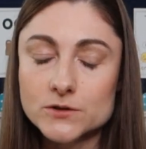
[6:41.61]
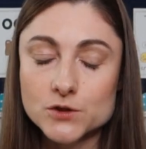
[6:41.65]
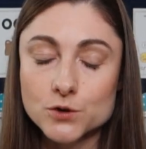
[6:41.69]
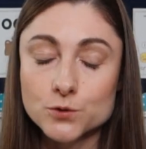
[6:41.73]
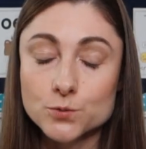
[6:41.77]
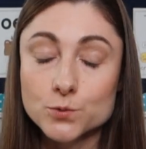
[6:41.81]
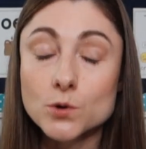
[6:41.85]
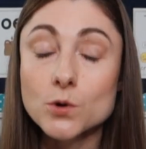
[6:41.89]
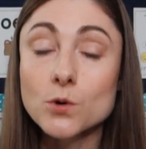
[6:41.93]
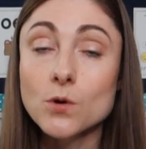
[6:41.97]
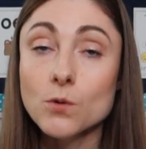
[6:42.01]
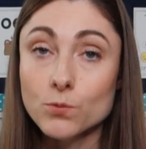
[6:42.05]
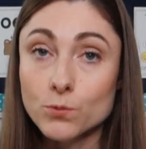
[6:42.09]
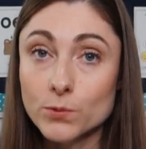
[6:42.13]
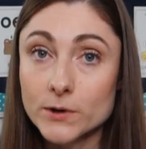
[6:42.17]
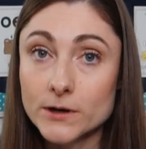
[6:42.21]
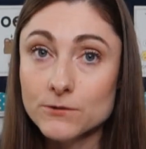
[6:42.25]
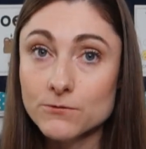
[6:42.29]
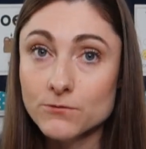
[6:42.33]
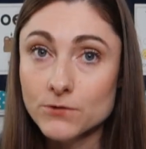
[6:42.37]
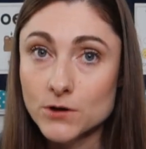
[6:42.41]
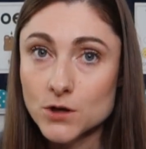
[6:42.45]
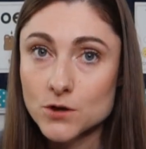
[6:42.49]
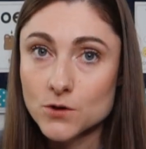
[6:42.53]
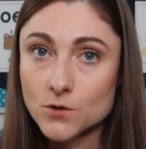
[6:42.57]
So we'll
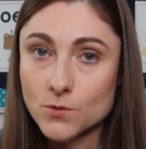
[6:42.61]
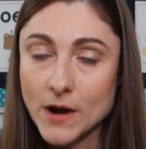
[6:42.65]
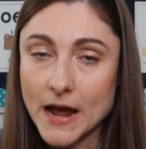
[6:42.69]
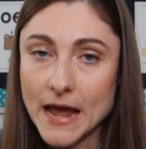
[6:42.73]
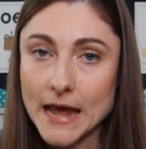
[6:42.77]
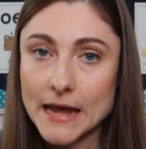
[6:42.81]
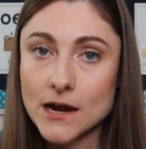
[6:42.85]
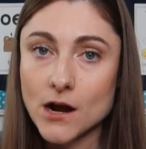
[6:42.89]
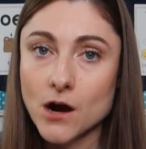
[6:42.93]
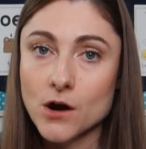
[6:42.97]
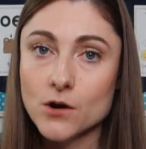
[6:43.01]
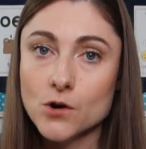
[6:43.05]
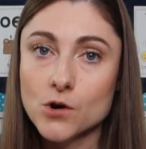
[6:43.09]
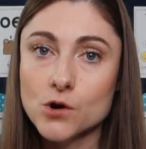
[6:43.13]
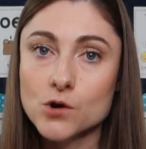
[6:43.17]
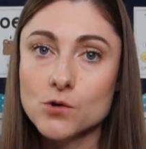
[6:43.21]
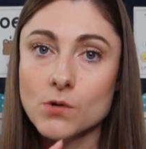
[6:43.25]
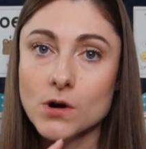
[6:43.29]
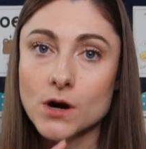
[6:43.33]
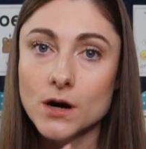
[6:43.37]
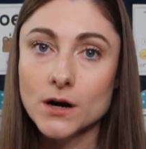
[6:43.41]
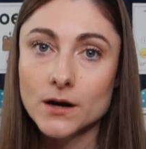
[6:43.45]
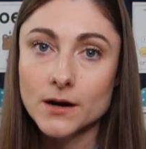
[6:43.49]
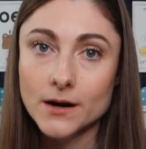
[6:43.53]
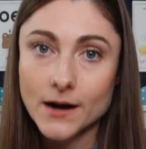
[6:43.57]
review AR,
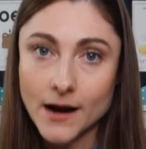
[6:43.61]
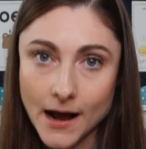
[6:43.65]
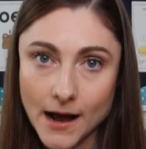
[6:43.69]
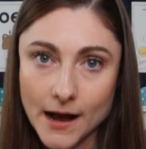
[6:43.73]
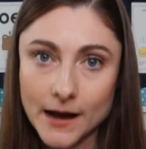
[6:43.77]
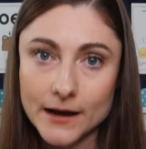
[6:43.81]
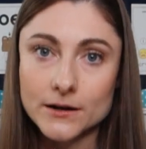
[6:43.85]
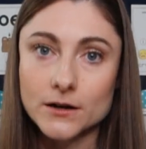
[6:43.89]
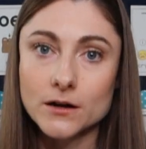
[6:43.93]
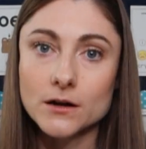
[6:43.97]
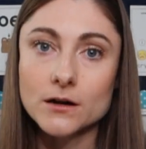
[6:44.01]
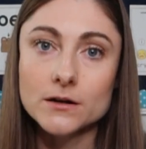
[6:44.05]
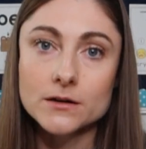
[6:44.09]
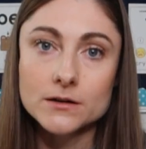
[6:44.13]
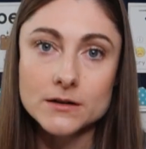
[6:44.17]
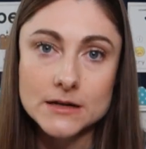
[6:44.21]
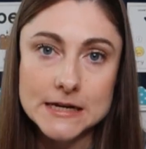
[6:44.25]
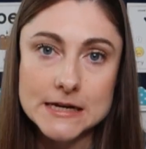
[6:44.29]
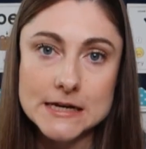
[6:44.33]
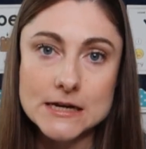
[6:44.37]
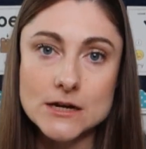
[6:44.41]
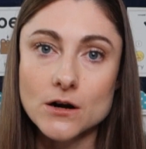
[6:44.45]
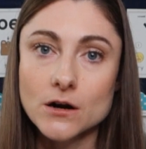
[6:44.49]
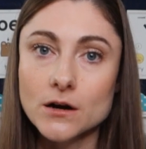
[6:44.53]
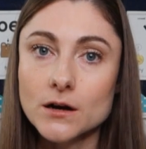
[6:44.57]
OR, IR,
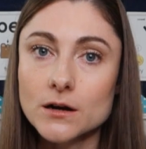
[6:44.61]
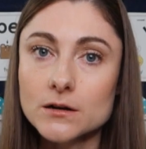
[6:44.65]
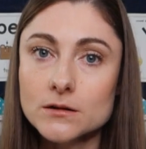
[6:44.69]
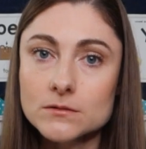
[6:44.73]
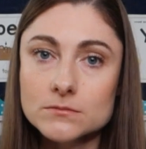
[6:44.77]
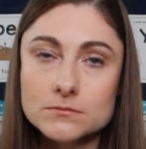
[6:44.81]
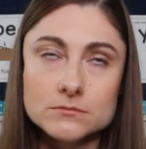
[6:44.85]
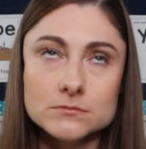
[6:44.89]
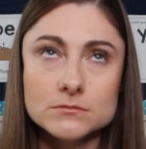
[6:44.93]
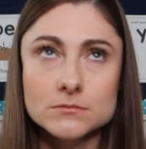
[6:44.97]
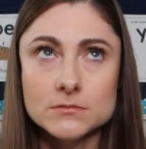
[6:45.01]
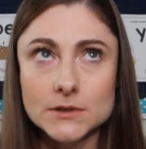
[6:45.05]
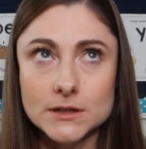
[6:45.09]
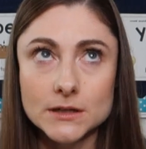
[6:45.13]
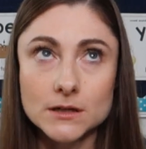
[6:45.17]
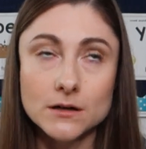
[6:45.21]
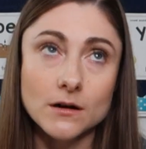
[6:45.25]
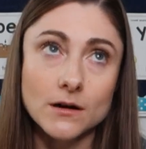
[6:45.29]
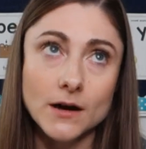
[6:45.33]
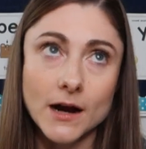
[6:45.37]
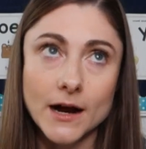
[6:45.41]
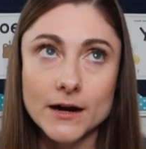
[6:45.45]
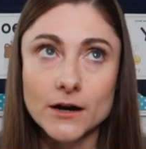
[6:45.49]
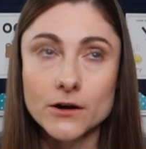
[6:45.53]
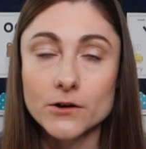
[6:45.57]
ER,
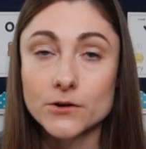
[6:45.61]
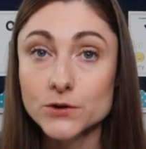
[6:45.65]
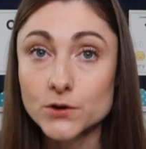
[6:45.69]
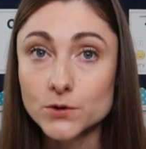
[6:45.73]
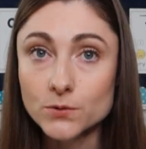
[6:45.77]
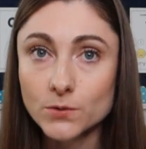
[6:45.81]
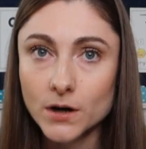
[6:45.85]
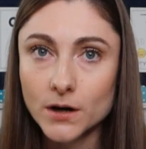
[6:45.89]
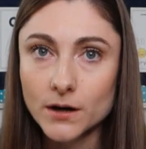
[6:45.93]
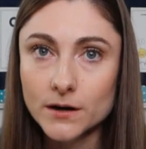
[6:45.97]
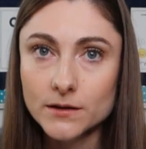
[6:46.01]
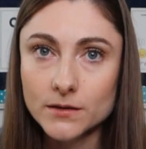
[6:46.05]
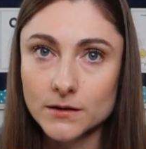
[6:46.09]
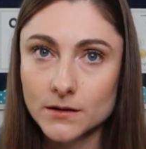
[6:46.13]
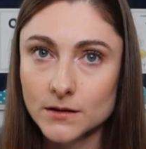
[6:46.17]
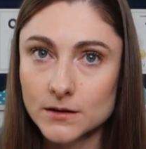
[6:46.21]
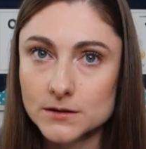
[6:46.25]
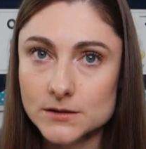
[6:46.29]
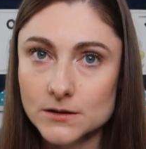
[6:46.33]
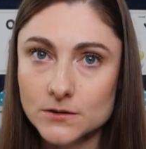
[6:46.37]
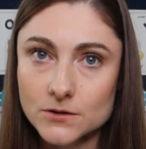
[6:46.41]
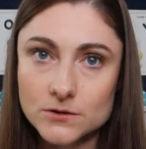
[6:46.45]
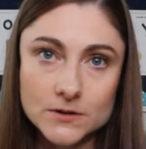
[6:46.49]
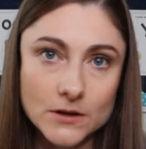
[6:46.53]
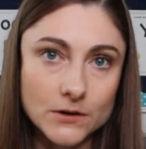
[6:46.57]
IR, UR. I think I
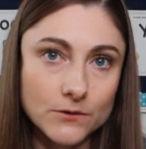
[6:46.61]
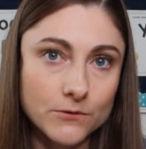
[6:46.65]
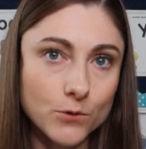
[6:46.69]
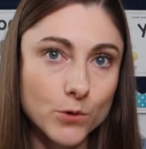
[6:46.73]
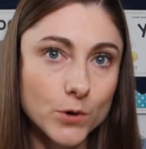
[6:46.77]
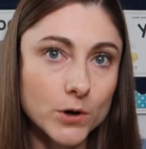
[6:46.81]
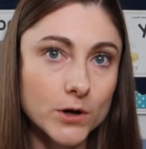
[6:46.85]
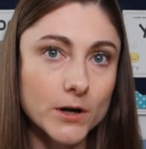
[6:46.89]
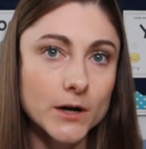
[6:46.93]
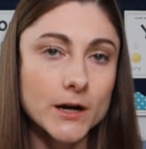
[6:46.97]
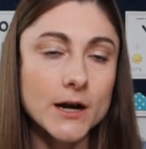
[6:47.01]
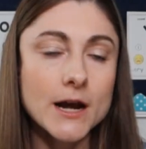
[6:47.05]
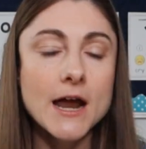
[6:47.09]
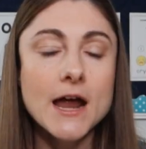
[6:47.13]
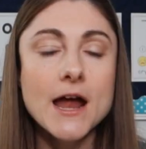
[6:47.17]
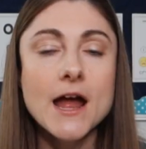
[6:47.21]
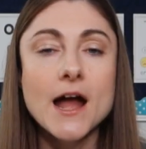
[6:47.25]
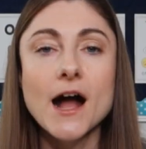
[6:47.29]
said those out of order.